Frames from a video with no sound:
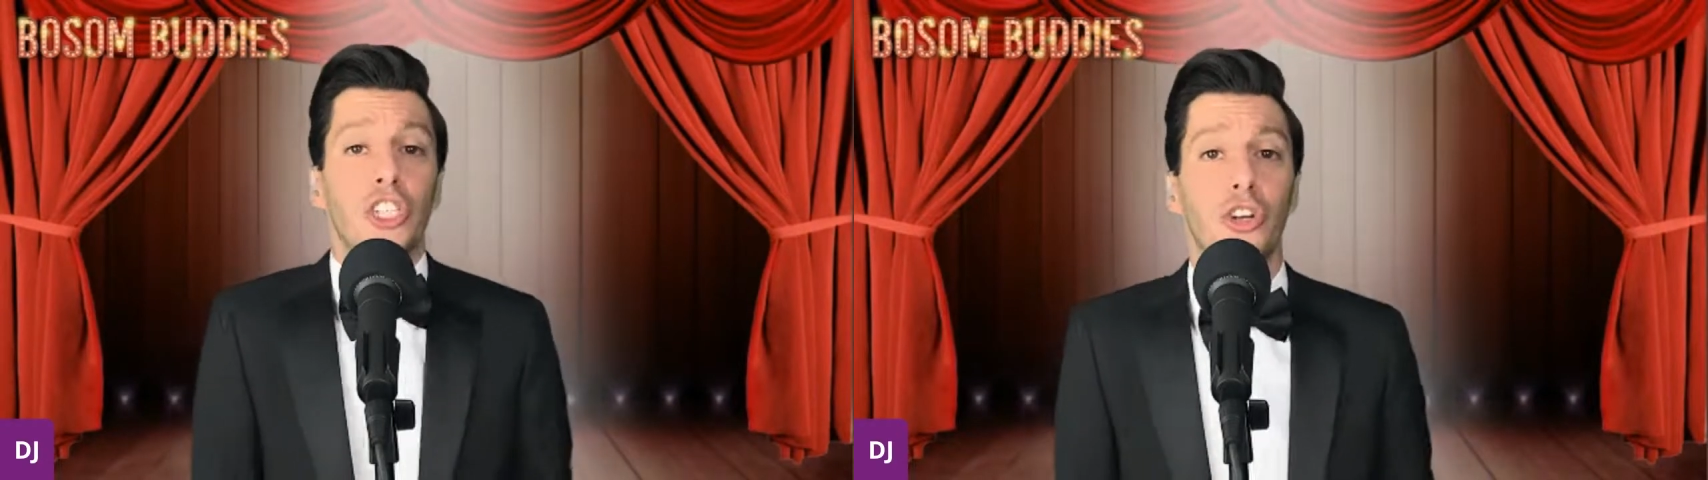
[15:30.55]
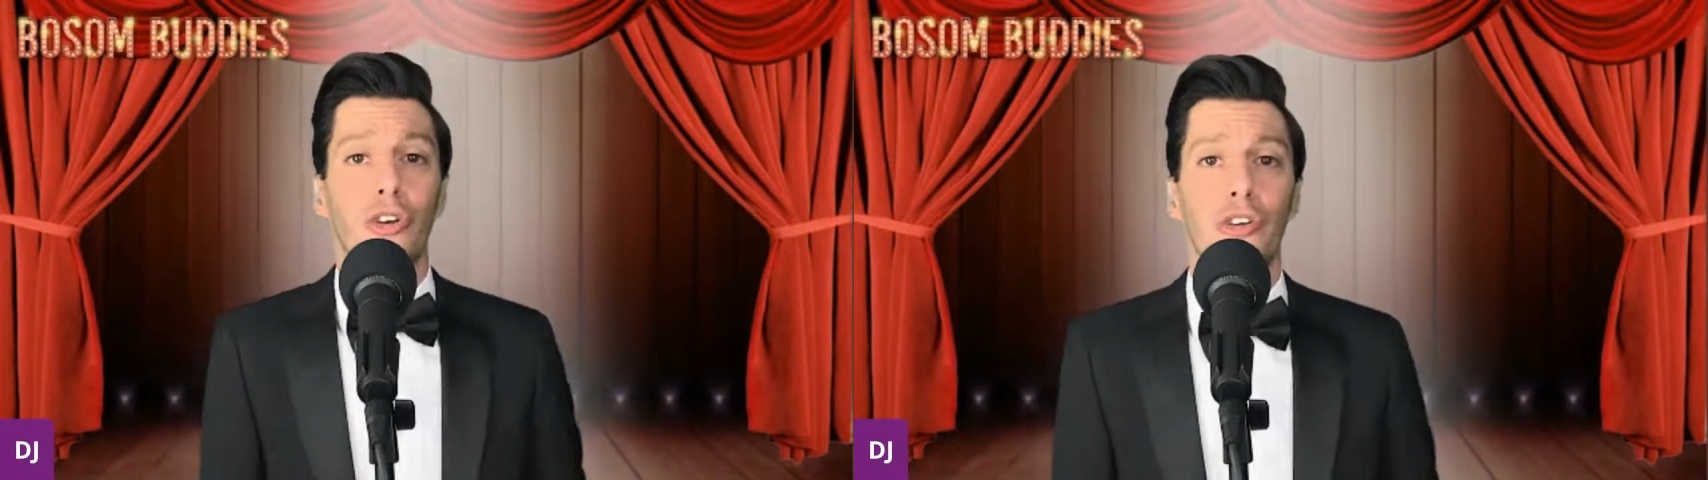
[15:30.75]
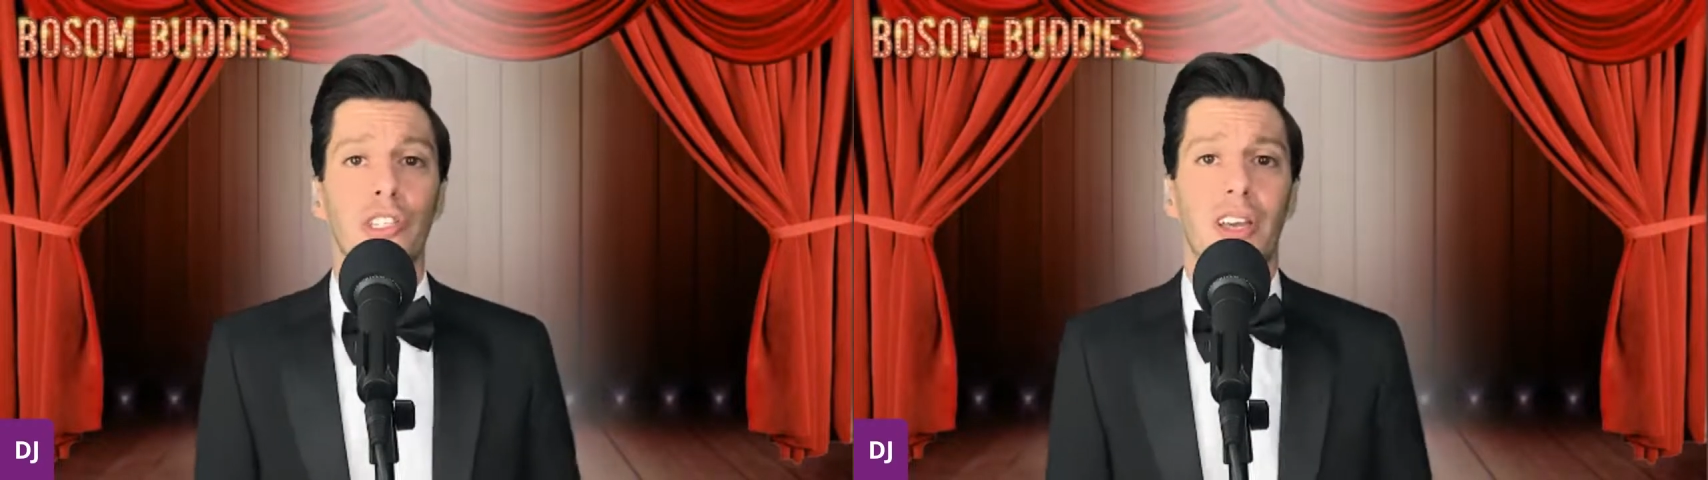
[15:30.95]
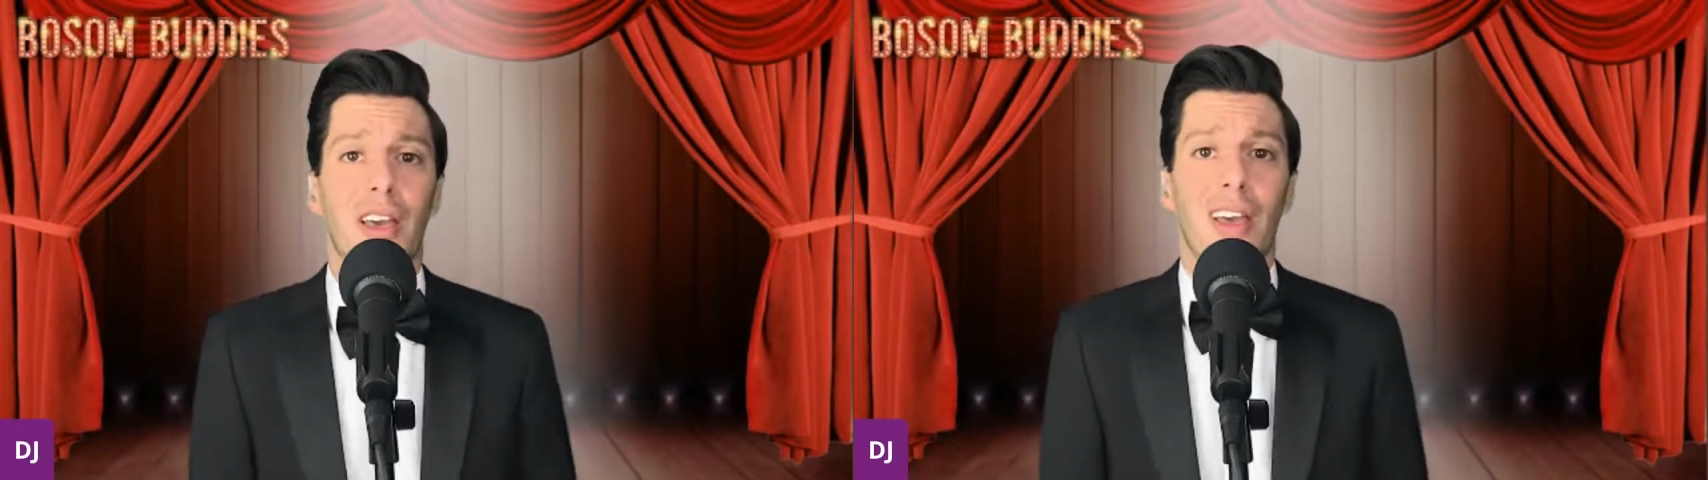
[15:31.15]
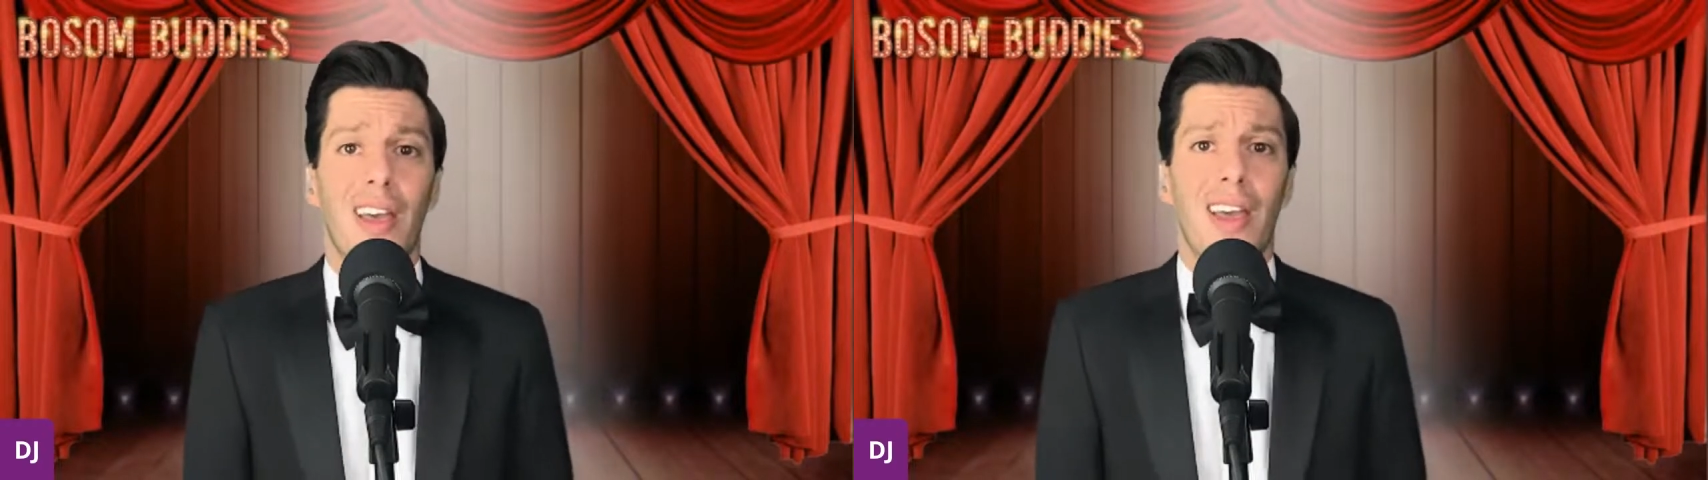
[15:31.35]

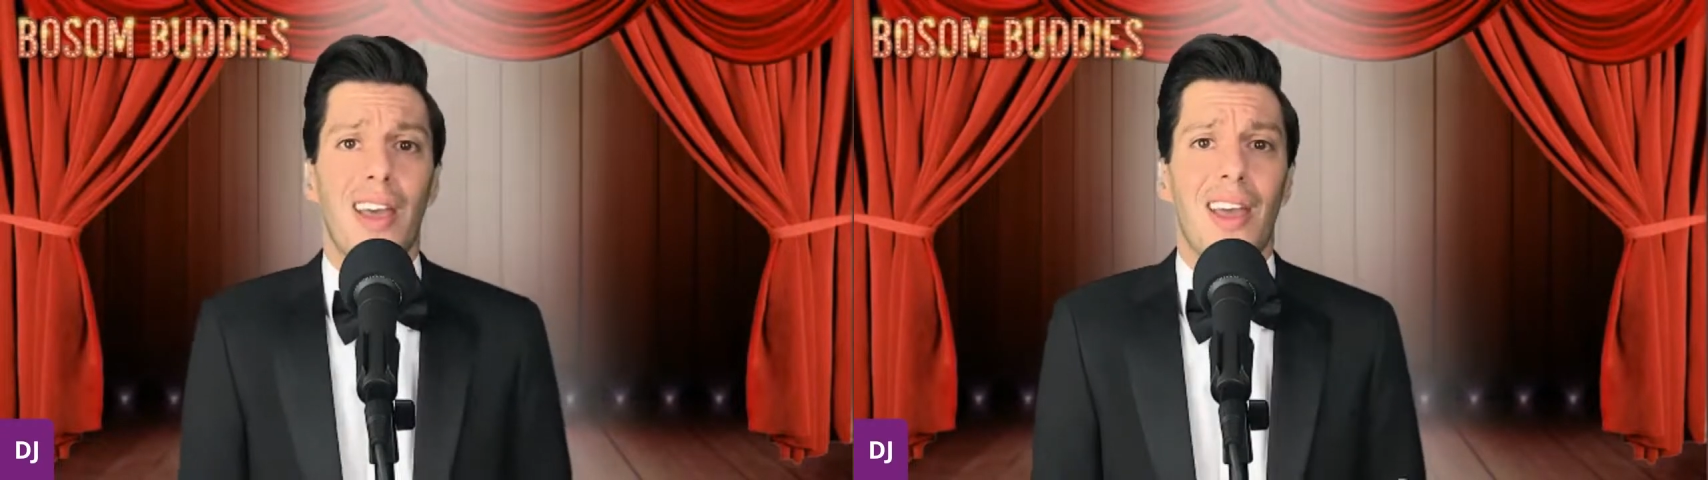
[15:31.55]
today.